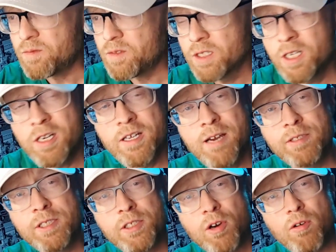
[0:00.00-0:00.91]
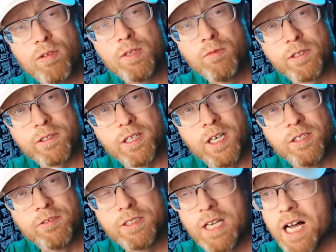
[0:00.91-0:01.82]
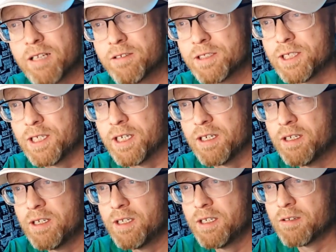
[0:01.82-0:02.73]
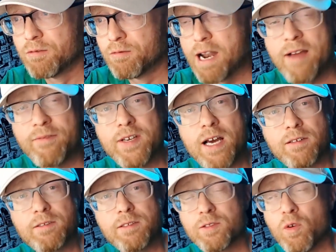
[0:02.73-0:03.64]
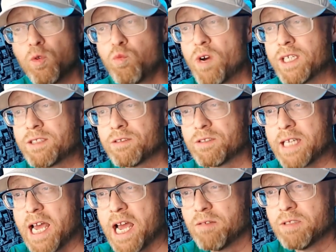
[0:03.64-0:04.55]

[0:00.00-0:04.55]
Oh, that was totally worth the $100 to raft out to this old western town